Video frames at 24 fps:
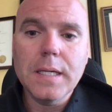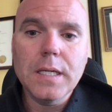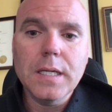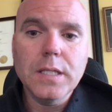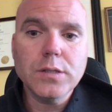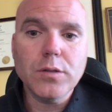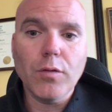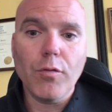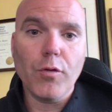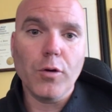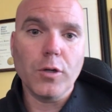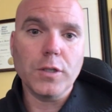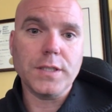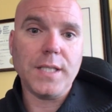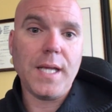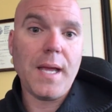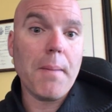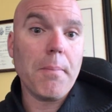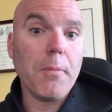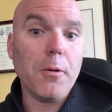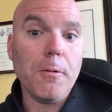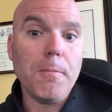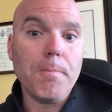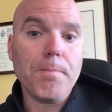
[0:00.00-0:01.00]
So for
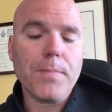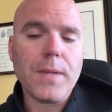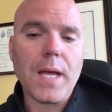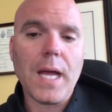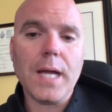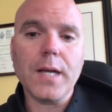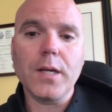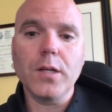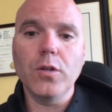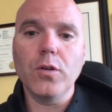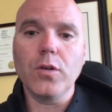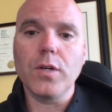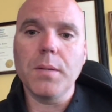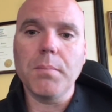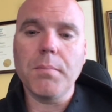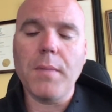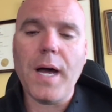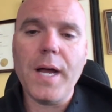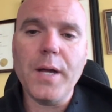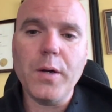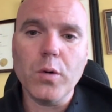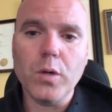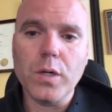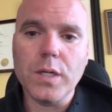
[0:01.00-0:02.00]
example, I could look at
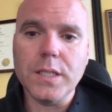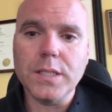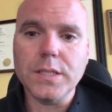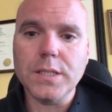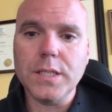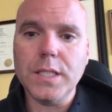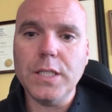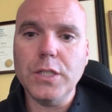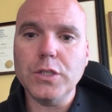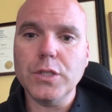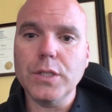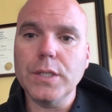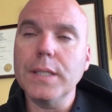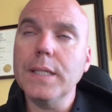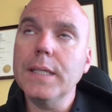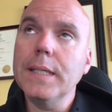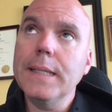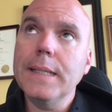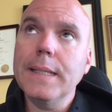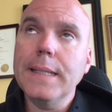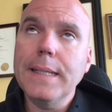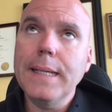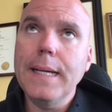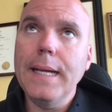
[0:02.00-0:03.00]
my organization
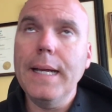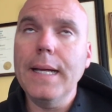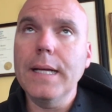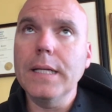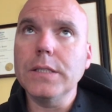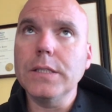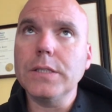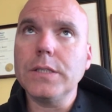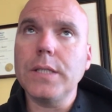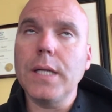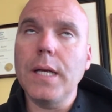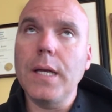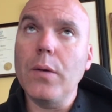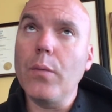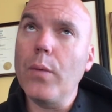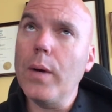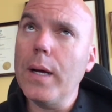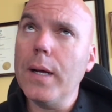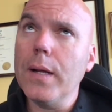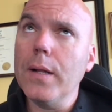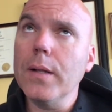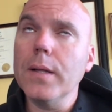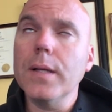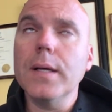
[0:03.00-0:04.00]
and say,
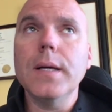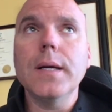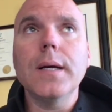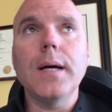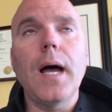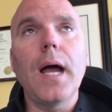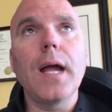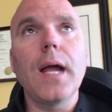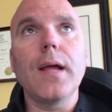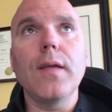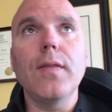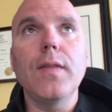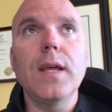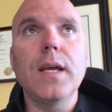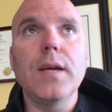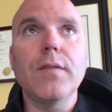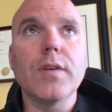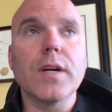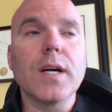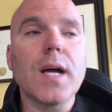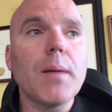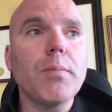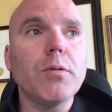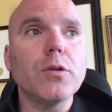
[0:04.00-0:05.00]
well, I can think of
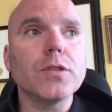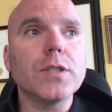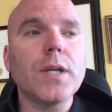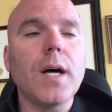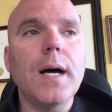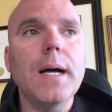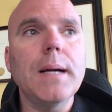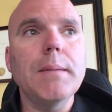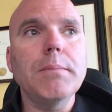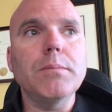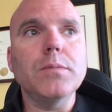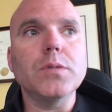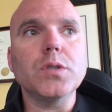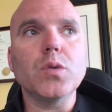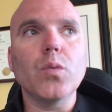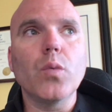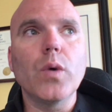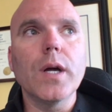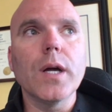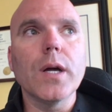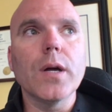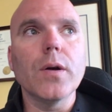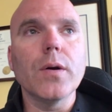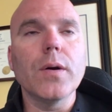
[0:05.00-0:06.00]
a couple times
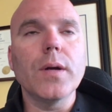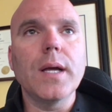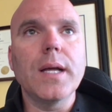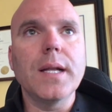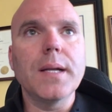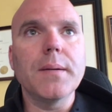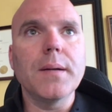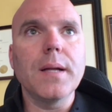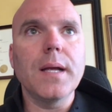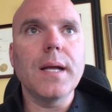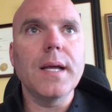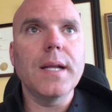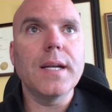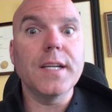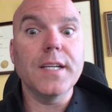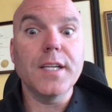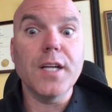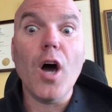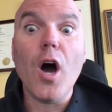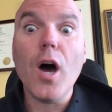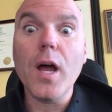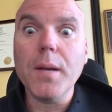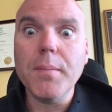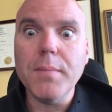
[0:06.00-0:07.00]
where an
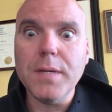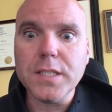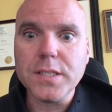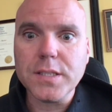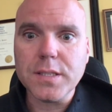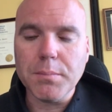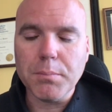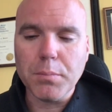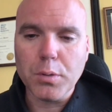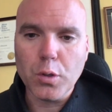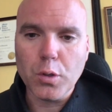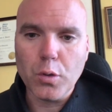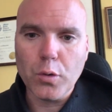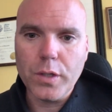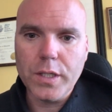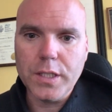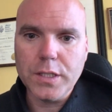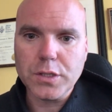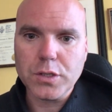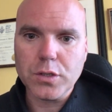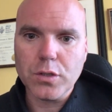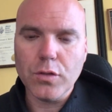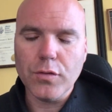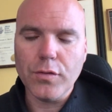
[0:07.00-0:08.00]
anonymous employee
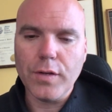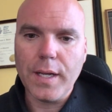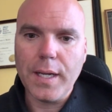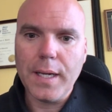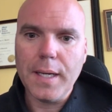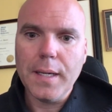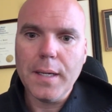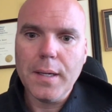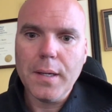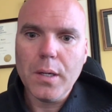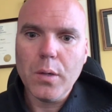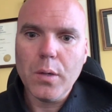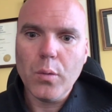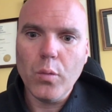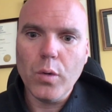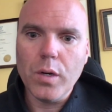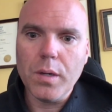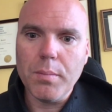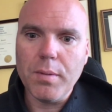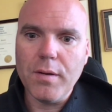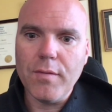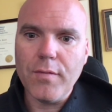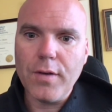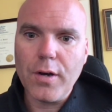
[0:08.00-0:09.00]
survey would
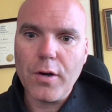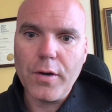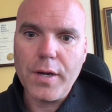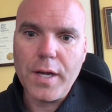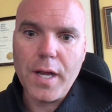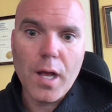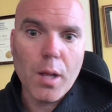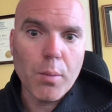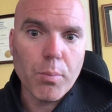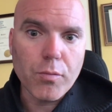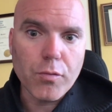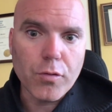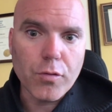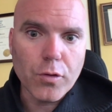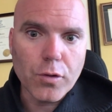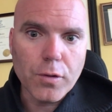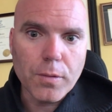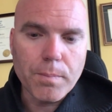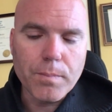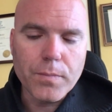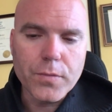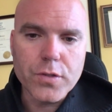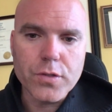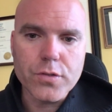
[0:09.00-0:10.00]
have been very helpful
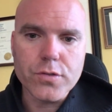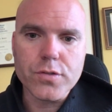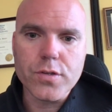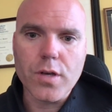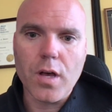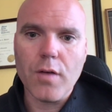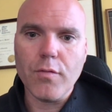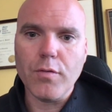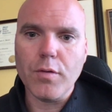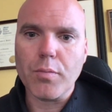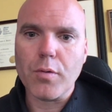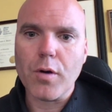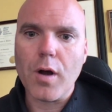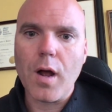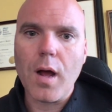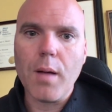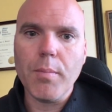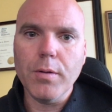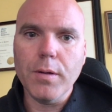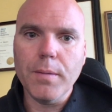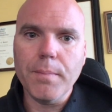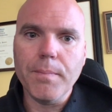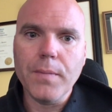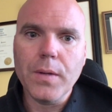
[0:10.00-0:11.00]
to solve a
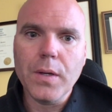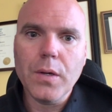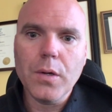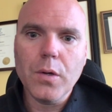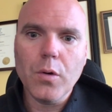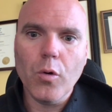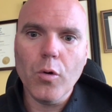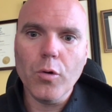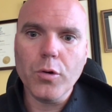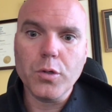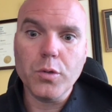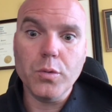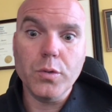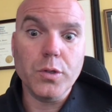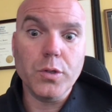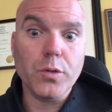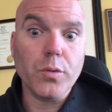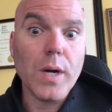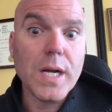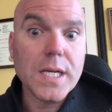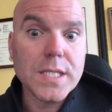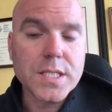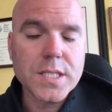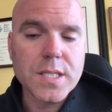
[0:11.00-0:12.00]
problem or to
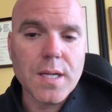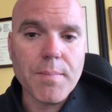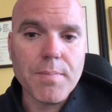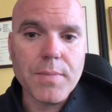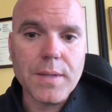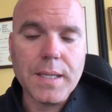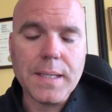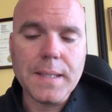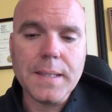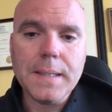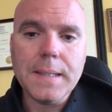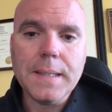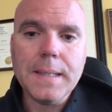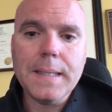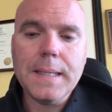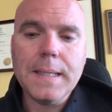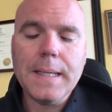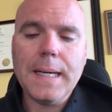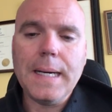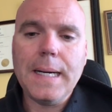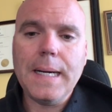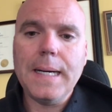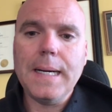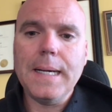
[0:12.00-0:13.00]
address something,
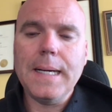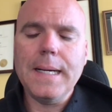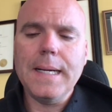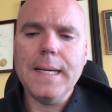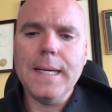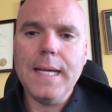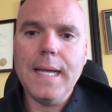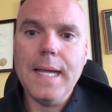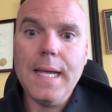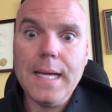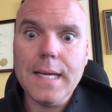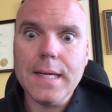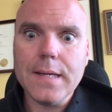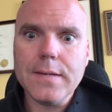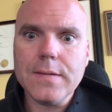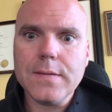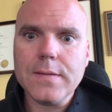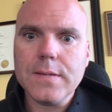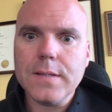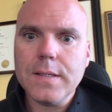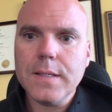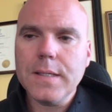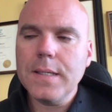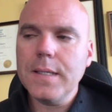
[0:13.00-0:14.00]

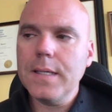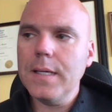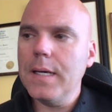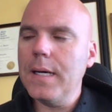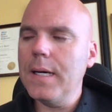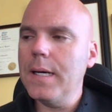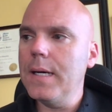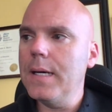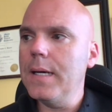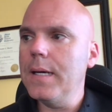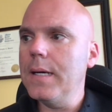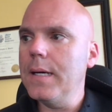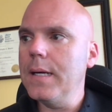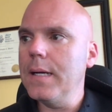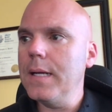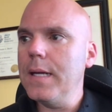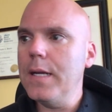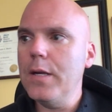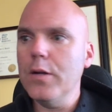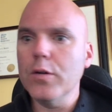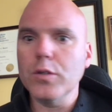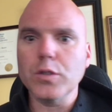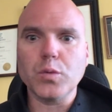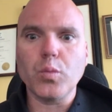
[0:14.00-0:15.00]
and
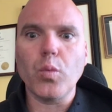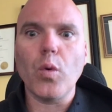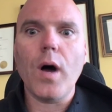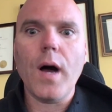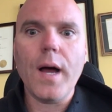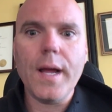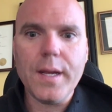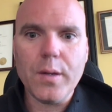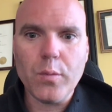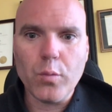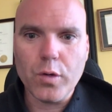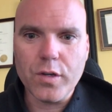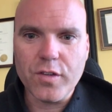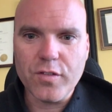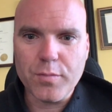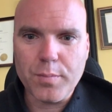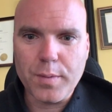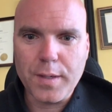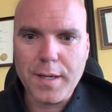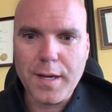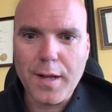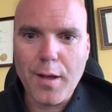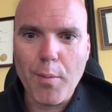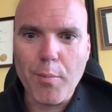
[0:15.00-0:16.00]
here's why it would have
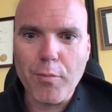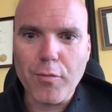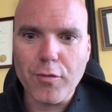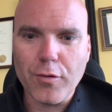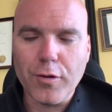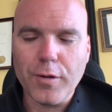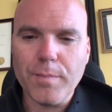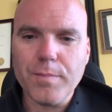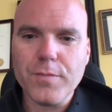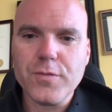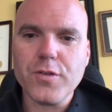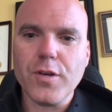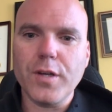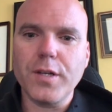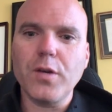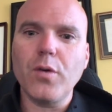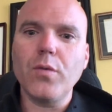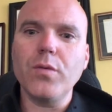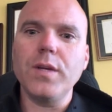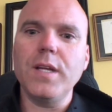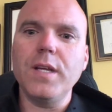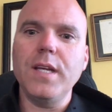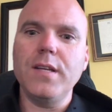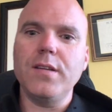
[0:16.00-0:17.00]
been helpful. So I
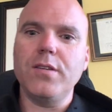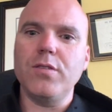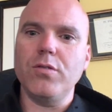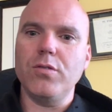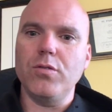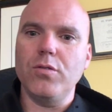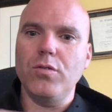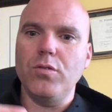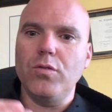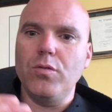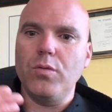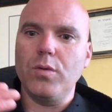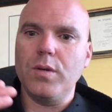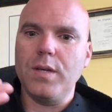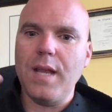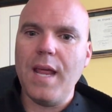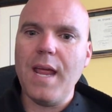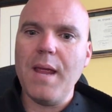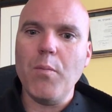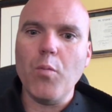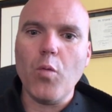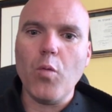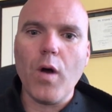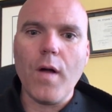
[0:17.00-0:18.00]
don't need to
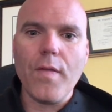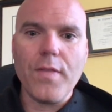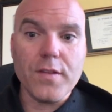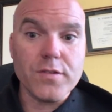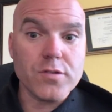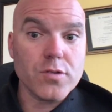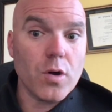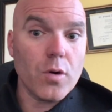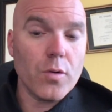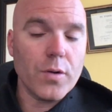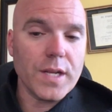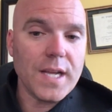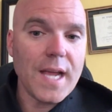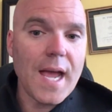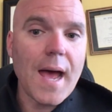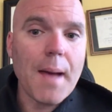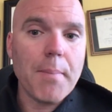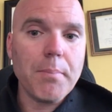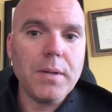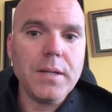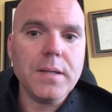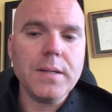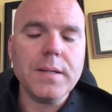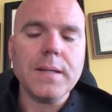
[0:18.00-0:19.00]
name one that's already
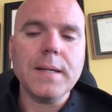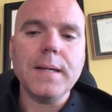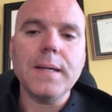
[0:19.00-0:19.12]
happened.